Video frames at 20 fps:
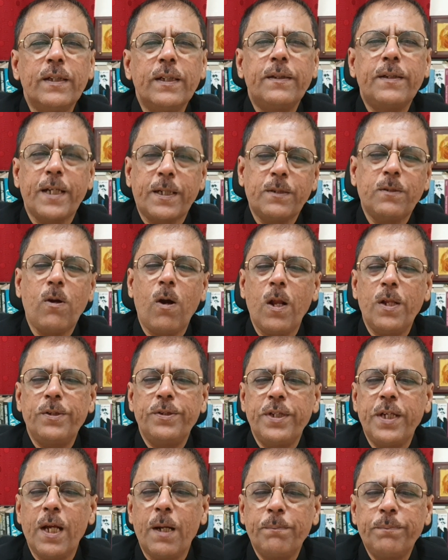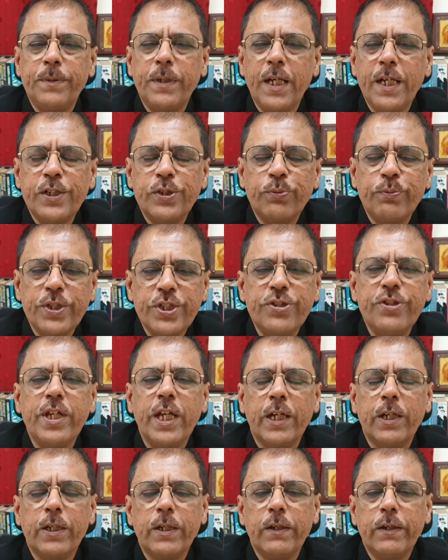technology updates which
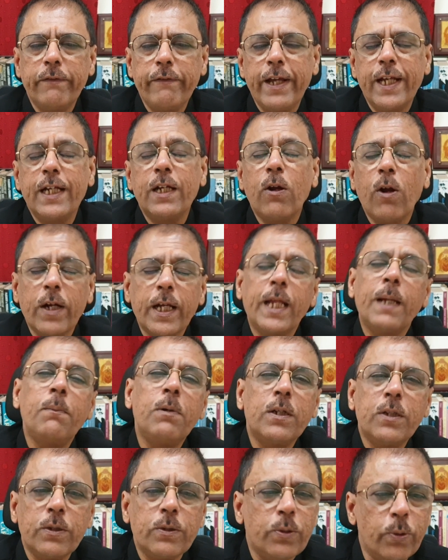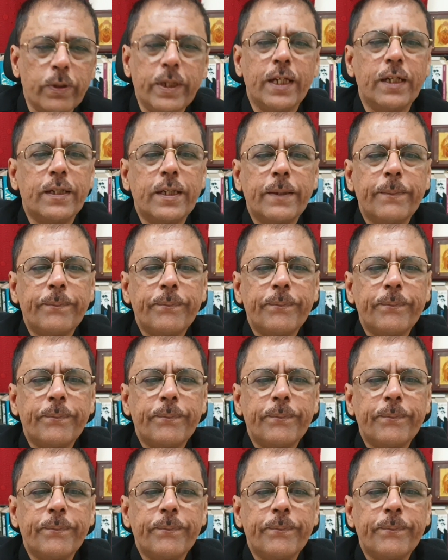they were not able to do it.